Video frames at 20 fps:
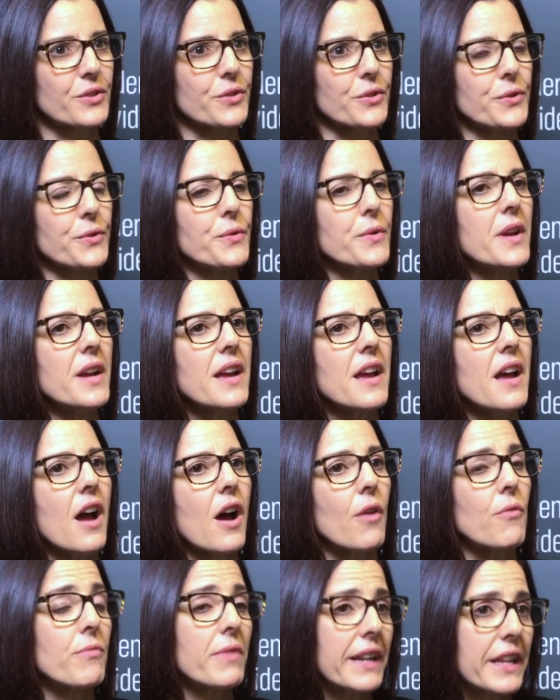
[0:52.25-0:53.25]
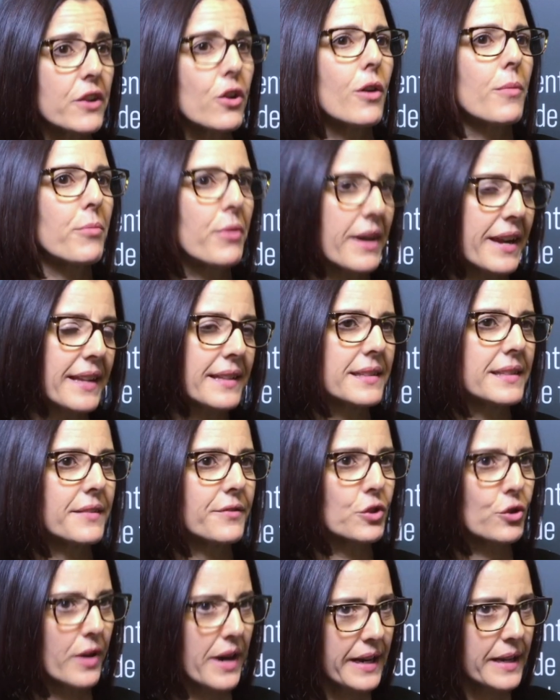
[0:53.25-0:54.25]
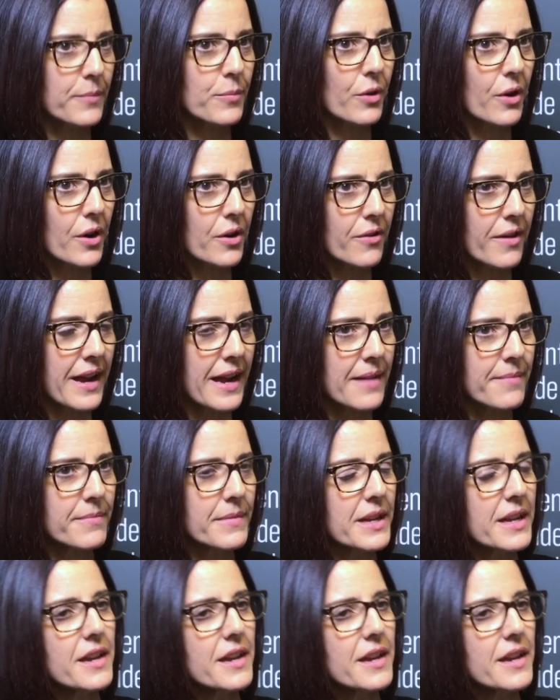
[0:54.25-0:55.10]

to a really comprehensive training program.